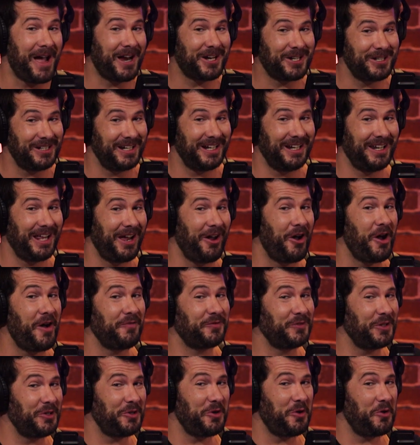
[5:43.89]
am actually, they
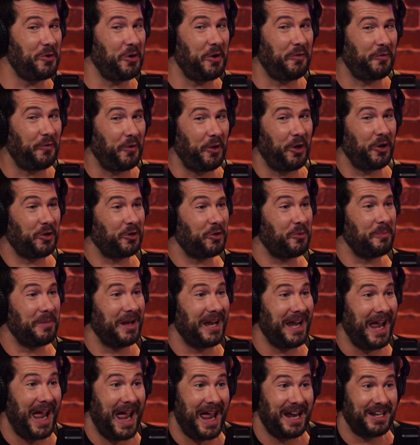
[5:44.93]
often refer to
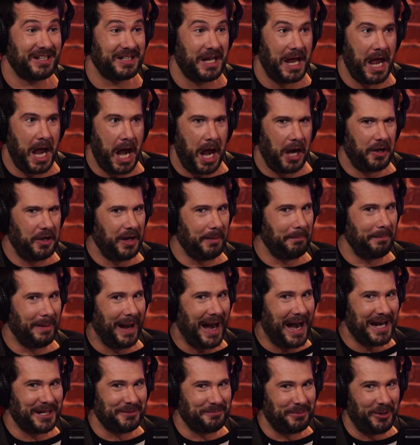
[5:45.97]
me as the
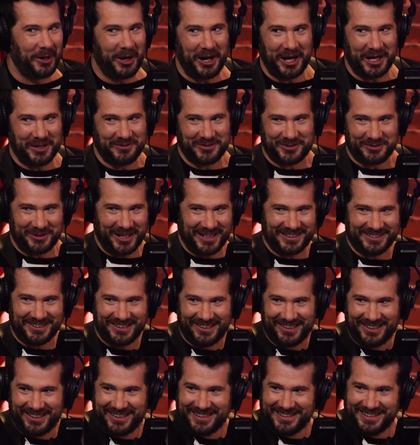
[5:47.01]
bad boy of
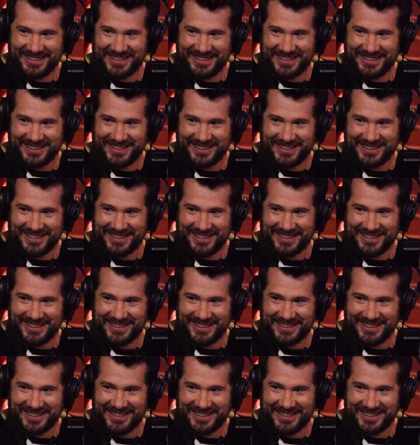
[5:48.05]
Twitter.